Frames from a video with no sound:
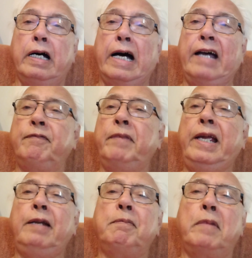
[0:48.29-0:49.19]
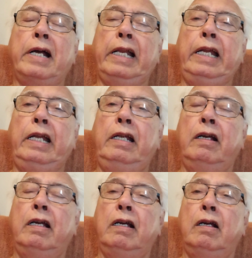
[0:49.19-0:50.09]
I've made money
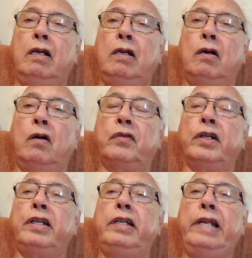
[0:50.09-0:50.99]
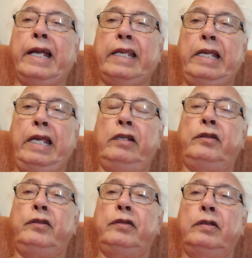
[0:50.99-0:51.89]
over
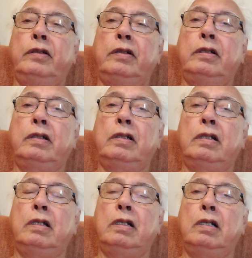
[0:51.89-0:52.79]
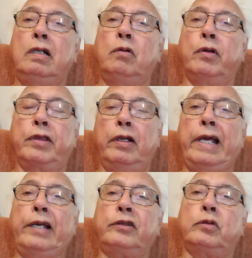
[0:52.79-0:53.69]
decades with the
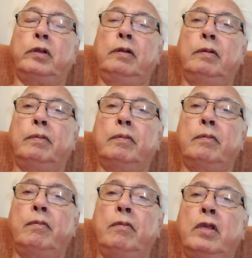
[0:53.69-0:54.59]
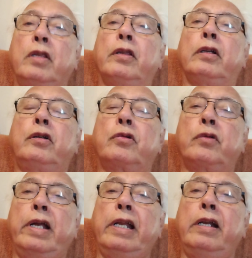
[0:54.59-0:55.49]
last one. The
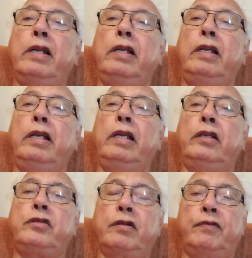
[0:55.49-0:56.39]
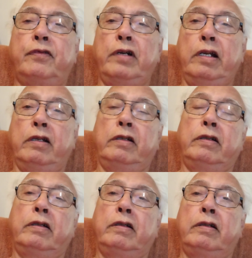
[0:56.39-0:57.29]
trend is your friend.
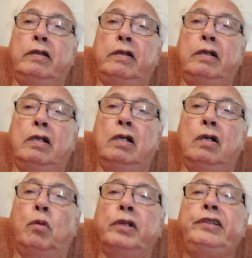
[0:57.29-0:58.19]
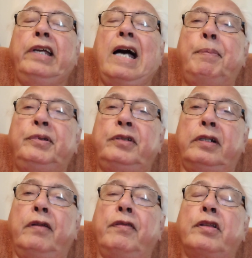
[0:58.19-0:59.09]
What's the
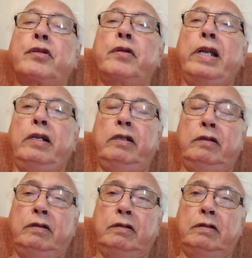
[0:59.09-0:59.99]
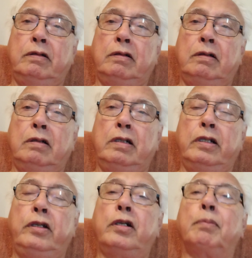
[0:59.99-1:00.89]
opposite of the trend?
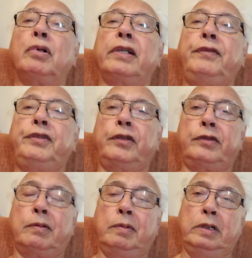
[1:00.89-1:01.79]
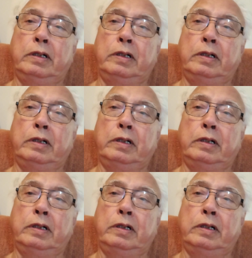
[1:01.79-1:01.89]
Your belief system.